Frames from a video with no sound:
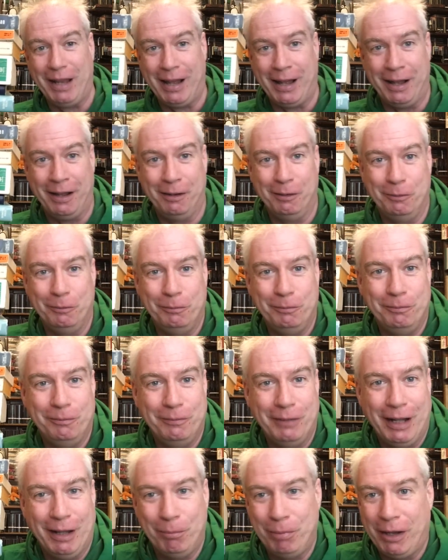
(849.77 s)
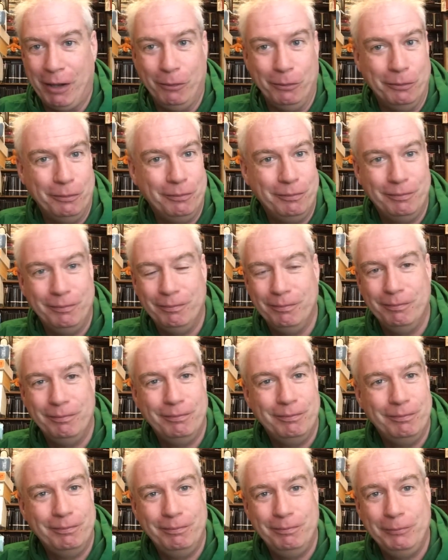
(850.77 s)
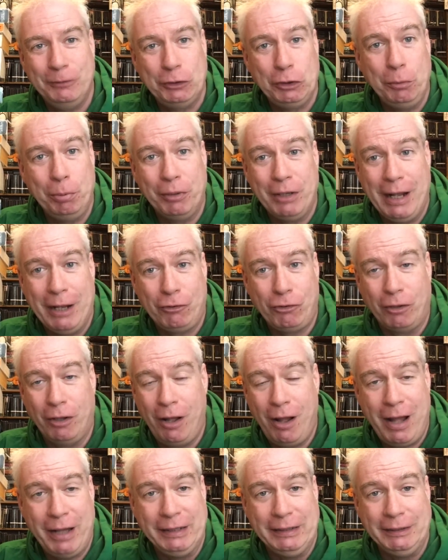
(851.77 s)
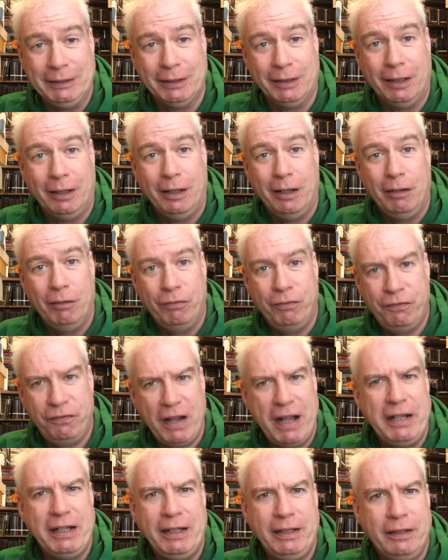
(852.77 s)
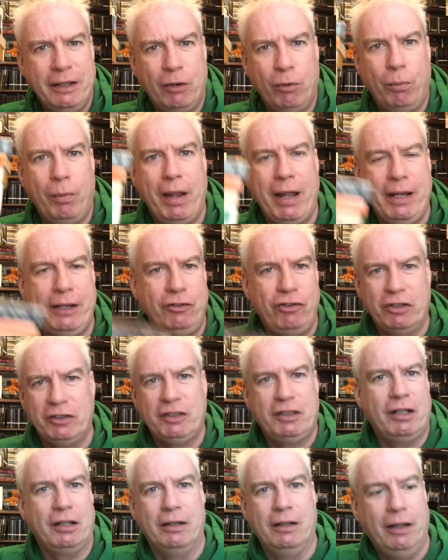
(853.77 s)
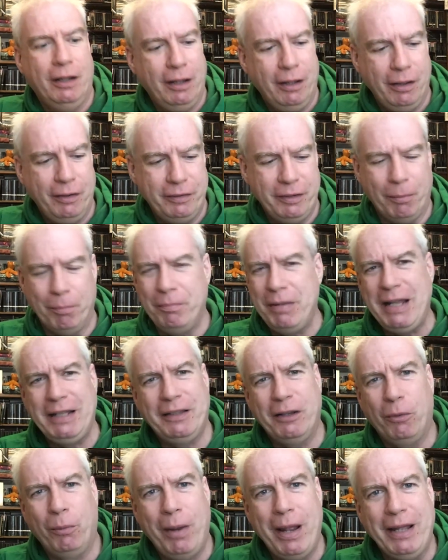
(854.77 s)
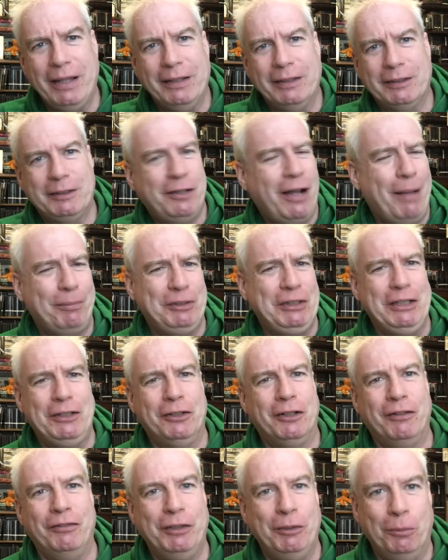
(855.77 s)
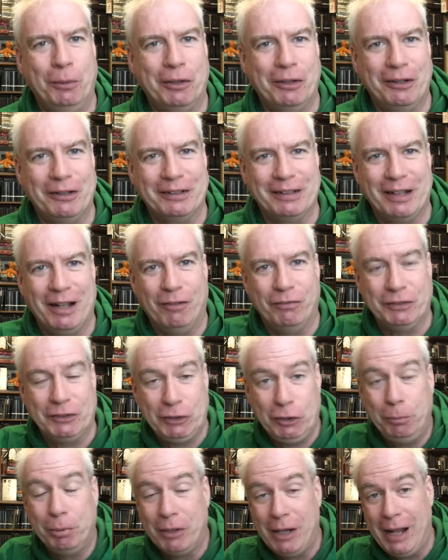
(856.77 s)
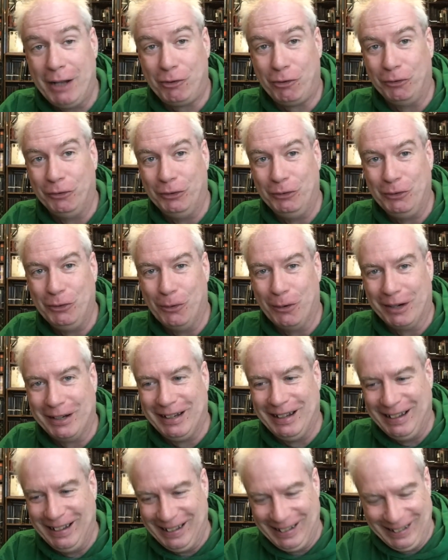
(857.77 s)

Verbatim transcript: uh, about supernatural hotties fighting their way just to to make their way in this topsy-turvy world of a supernatural New York.